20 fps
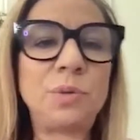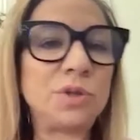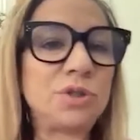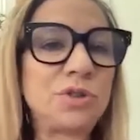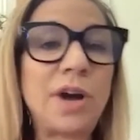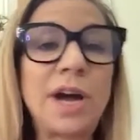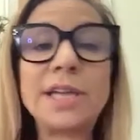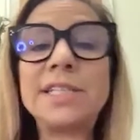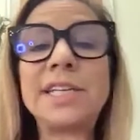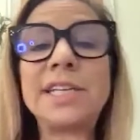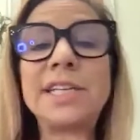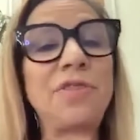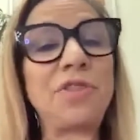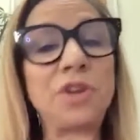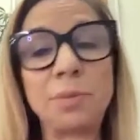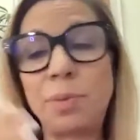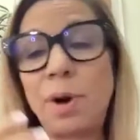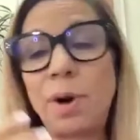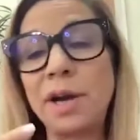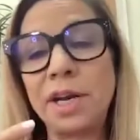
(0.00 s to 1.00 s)
were trying to get
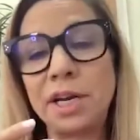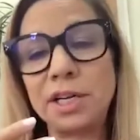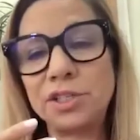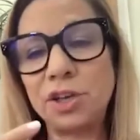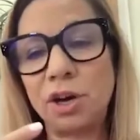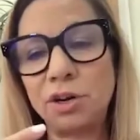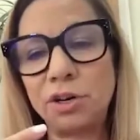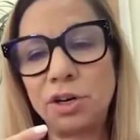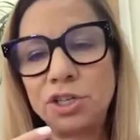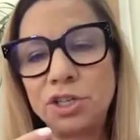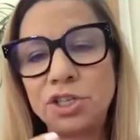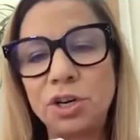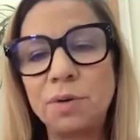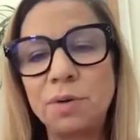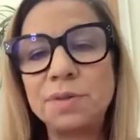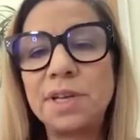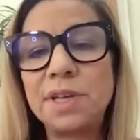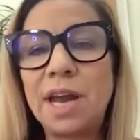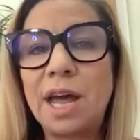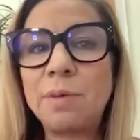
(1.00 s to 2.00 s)
their products on our
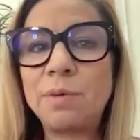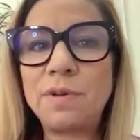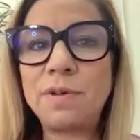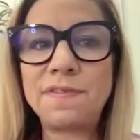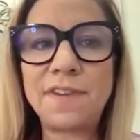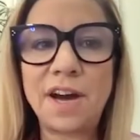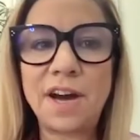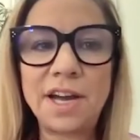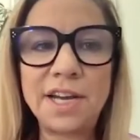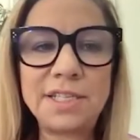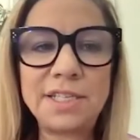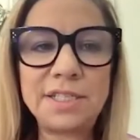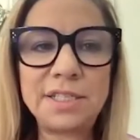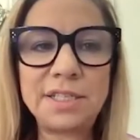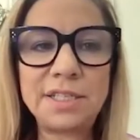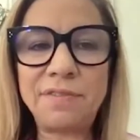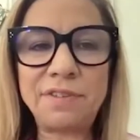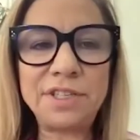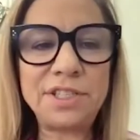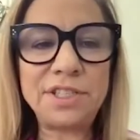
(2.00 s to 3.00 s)
shows. And I would find
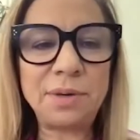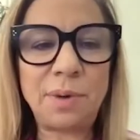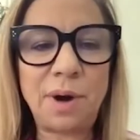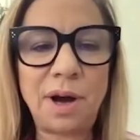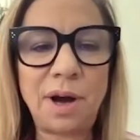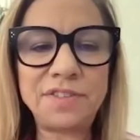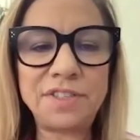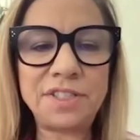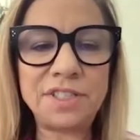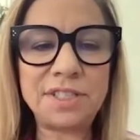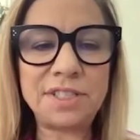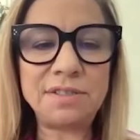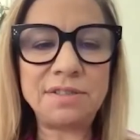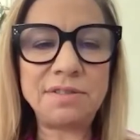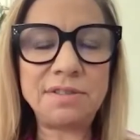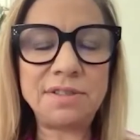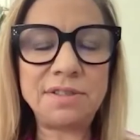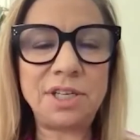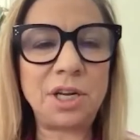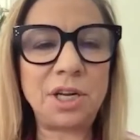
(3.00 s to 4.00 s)
every so
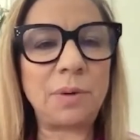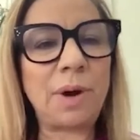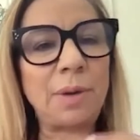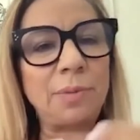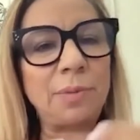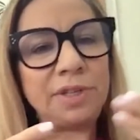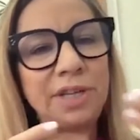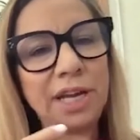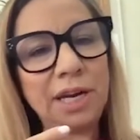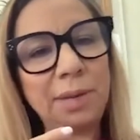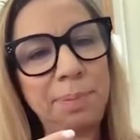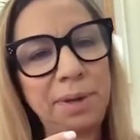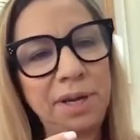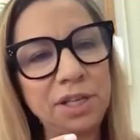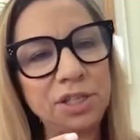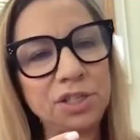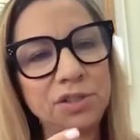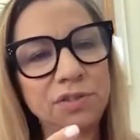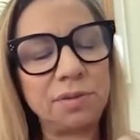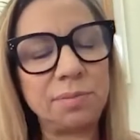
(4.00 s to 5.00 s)
often, I would get a
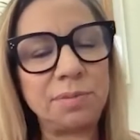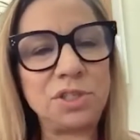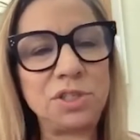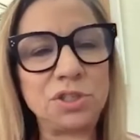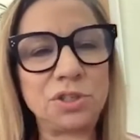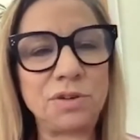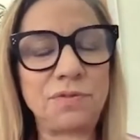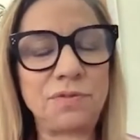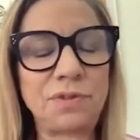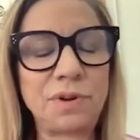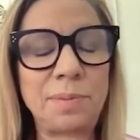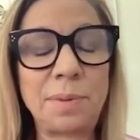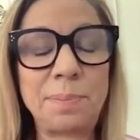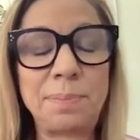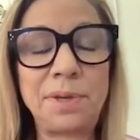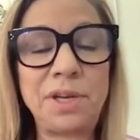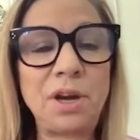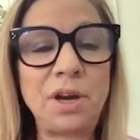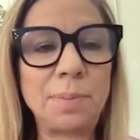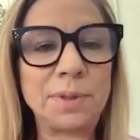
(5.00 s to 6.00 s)
pitch from a
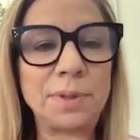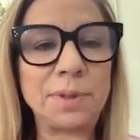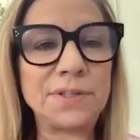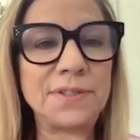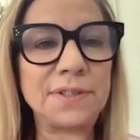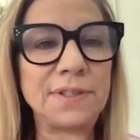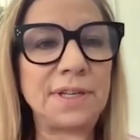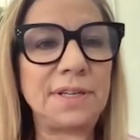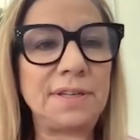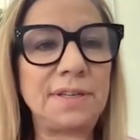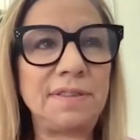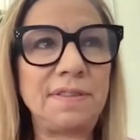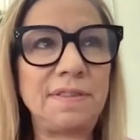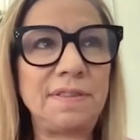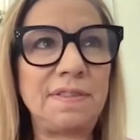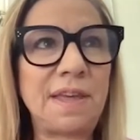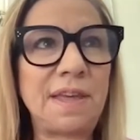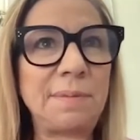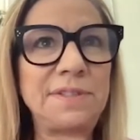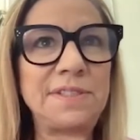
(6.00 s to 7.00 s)
PR person, and
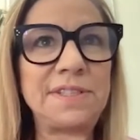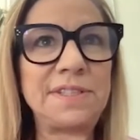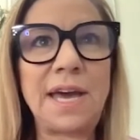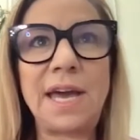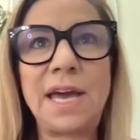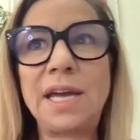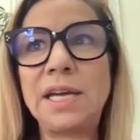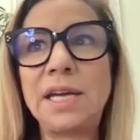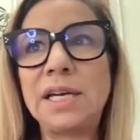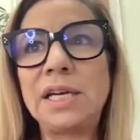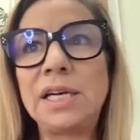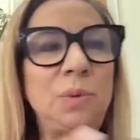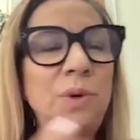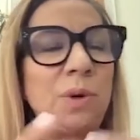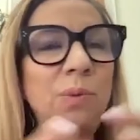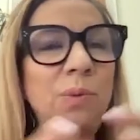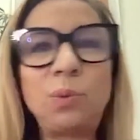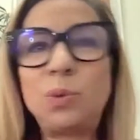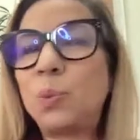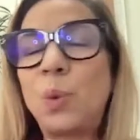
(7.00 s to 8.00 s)
they would say, "We
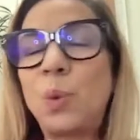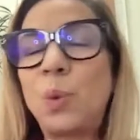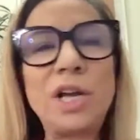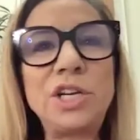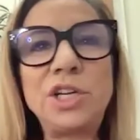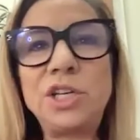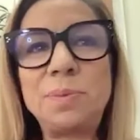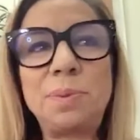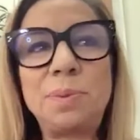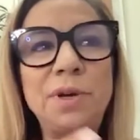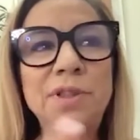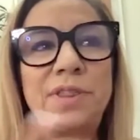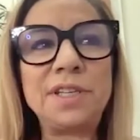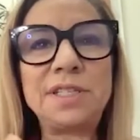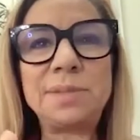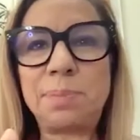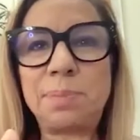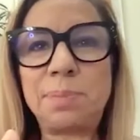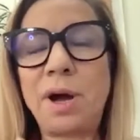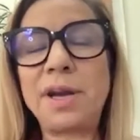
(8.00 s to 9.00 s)
would want you to put
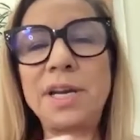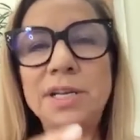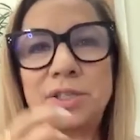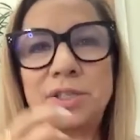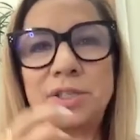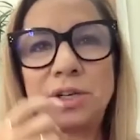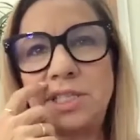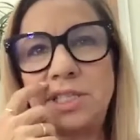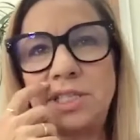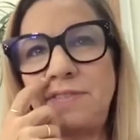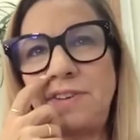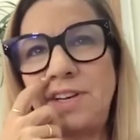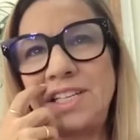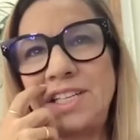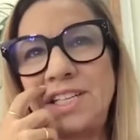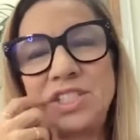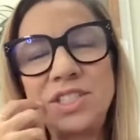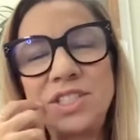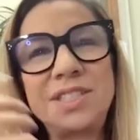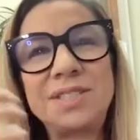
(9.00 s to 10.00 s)
this product on TV." And
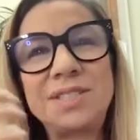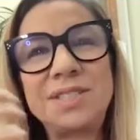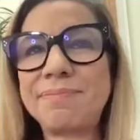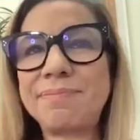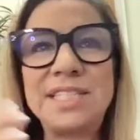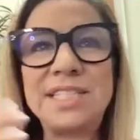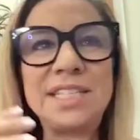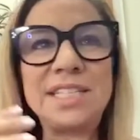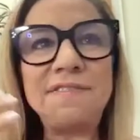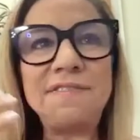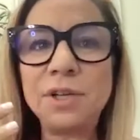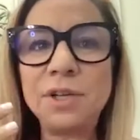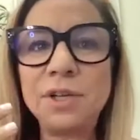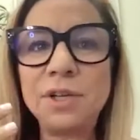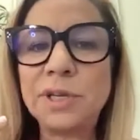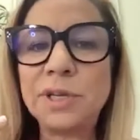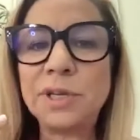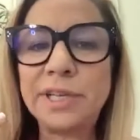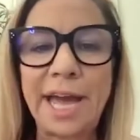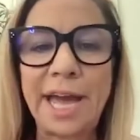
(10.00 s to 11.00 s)
it didn't
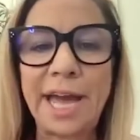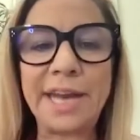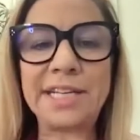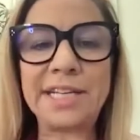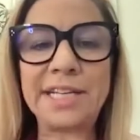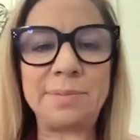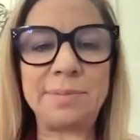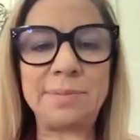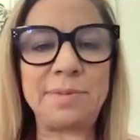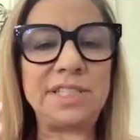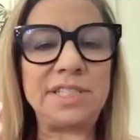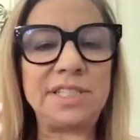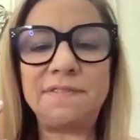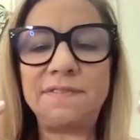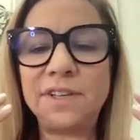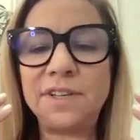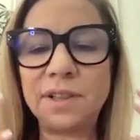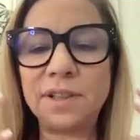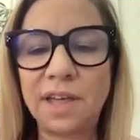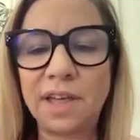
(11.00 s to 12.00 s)
feel organic to me. It
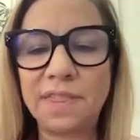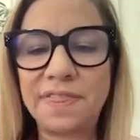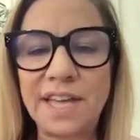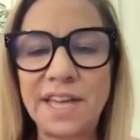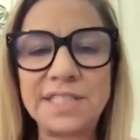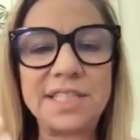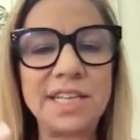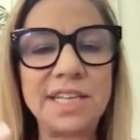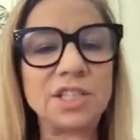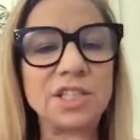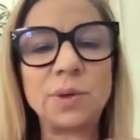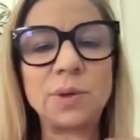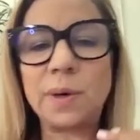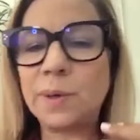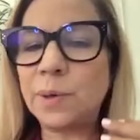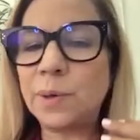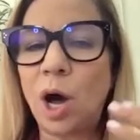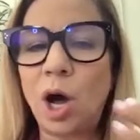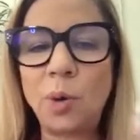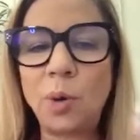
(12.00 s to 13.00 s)
didn't feel authentic. So I
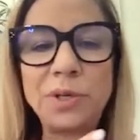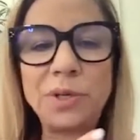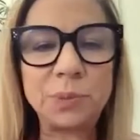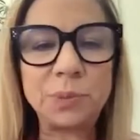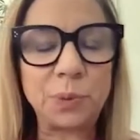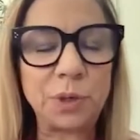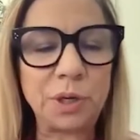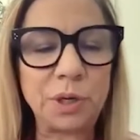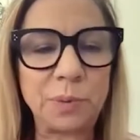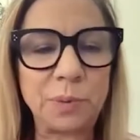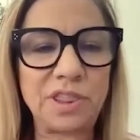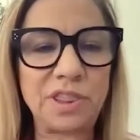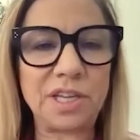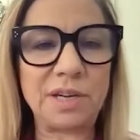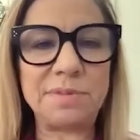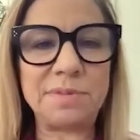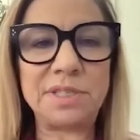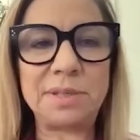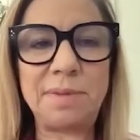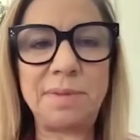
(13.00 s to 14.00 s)
would always work with
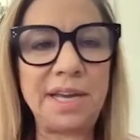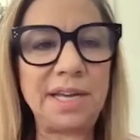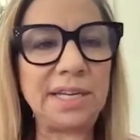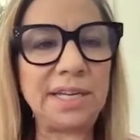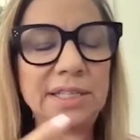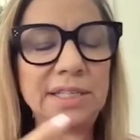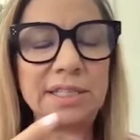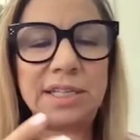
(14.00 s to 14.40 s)
them to make it